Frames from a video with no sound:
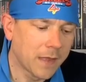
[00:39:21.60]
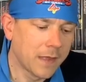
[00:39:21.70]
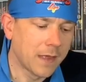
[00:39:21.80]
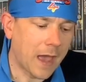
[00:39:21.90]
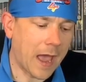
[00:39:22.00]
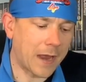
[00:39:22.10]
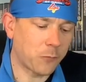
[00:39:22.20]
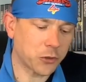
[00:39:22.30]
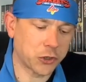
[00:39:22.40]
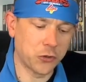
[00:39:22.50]
And
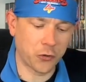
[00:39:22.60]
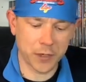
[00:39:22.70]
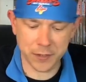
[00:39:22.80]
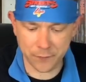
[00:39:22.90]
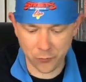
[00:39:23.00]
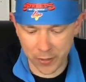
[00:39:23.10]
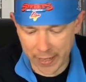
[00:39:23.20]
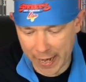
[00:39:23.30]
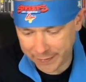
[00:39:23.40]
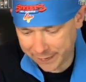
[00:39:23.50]
what's annoying is I've already
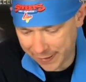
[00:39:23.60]
had this